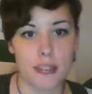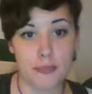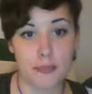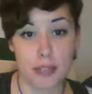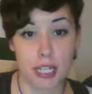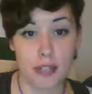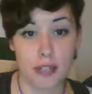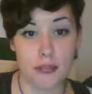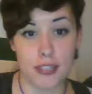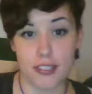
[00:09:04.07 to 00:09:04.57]

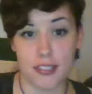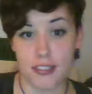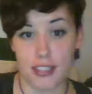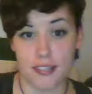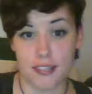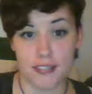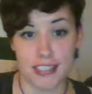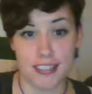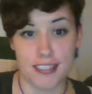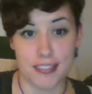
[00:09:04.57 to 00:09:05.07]
steampunk, which is
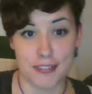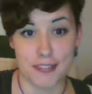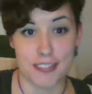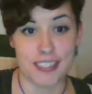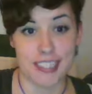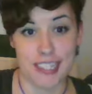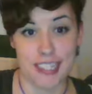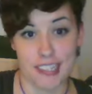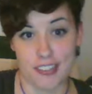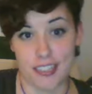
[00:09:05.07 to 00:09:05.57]
not offensive because
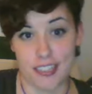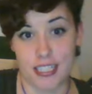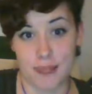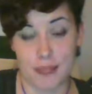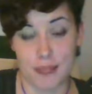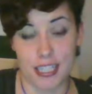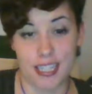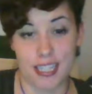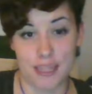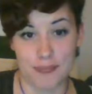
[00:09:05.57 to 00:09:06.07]
that actually is
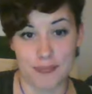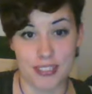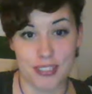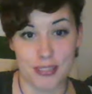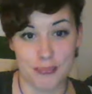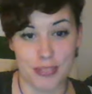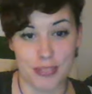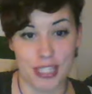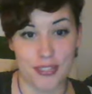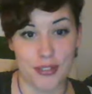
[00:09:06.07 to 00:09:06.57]
made up
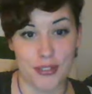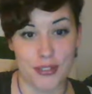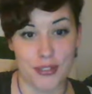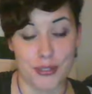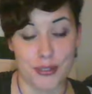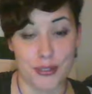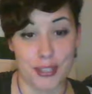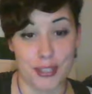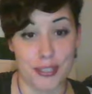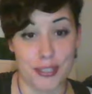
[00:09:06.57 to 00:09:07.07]
compared
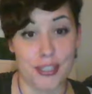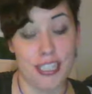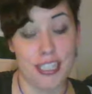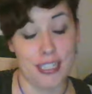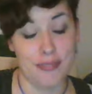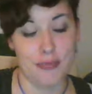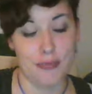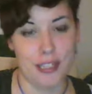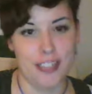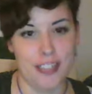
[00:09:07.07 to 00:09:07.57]
to the
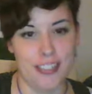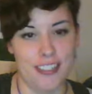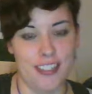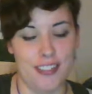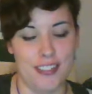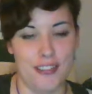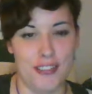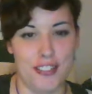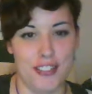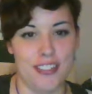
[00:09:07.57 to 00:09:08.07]
Native American
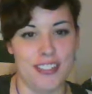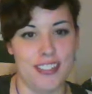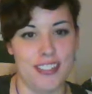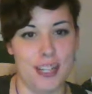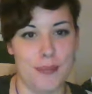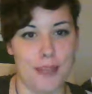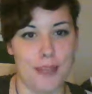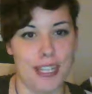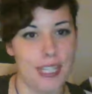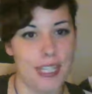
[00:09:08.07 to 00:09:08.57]
culture. It's
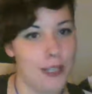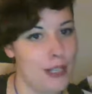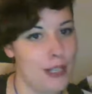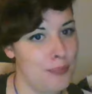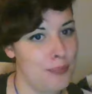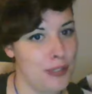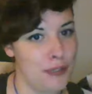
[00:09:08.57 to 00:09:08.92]
not made up.